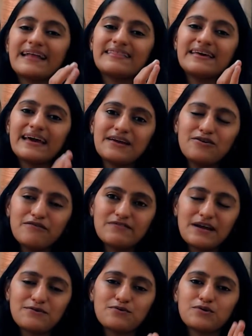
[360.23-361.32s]
at the end of
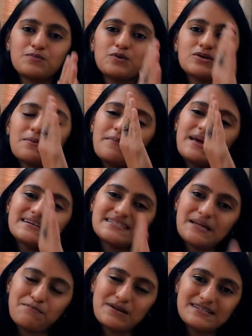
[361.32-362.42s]
that notebook make a
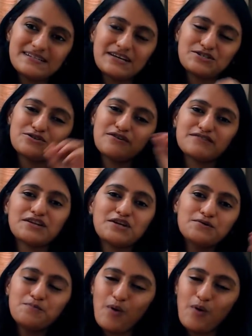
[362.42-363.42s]
separate section of the new